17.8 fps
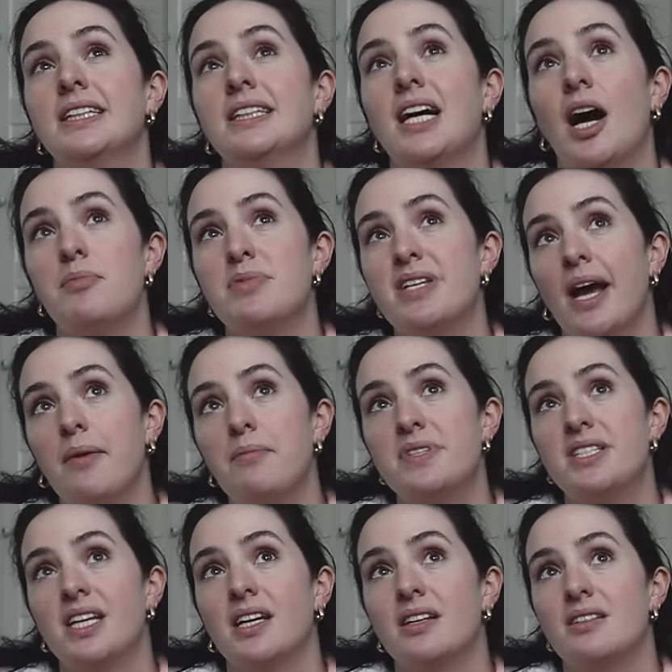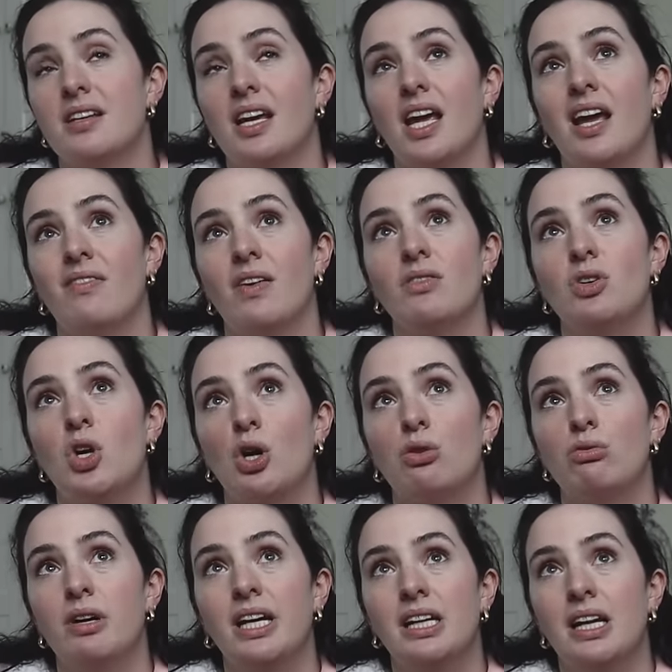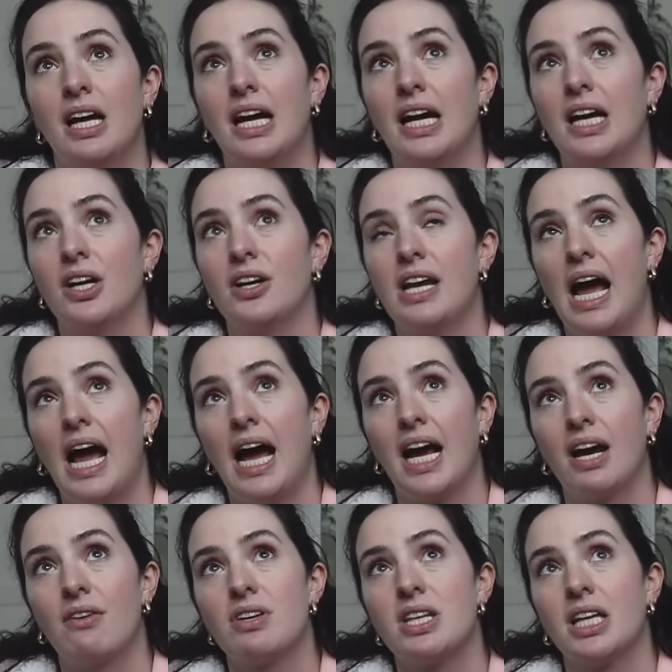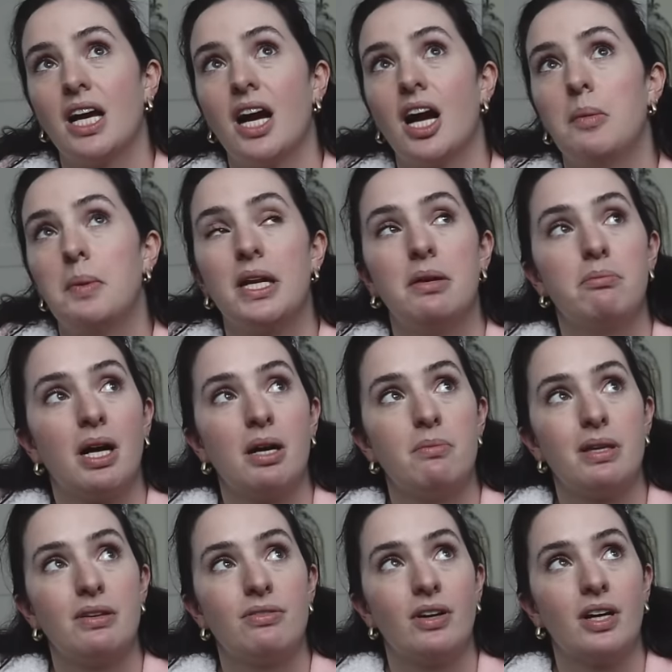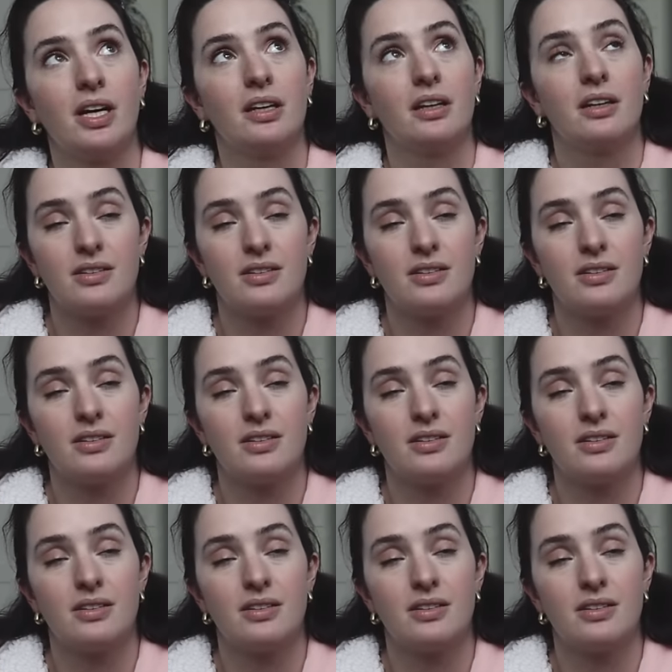I'm tempted. If I've got a ring light, I could hang everything up and it might be fine,